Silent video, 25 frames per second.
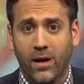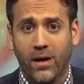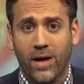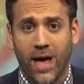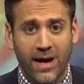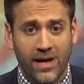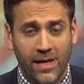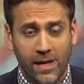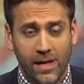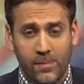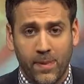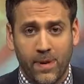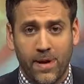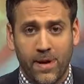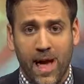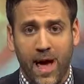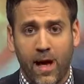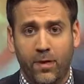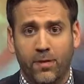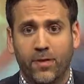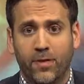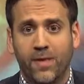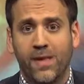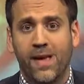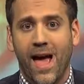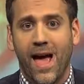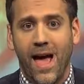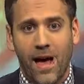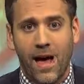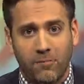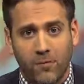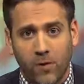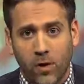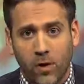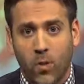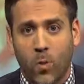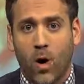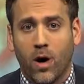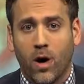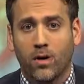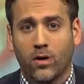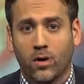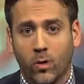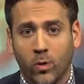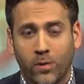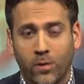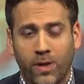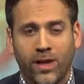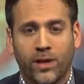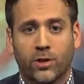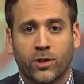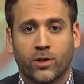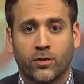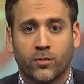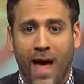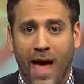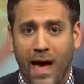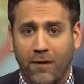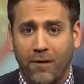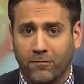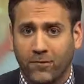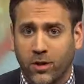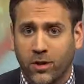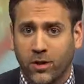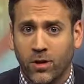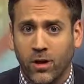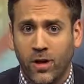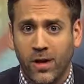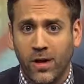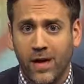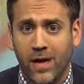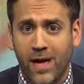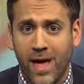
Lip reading: had he been healthy, everyone knew they drafted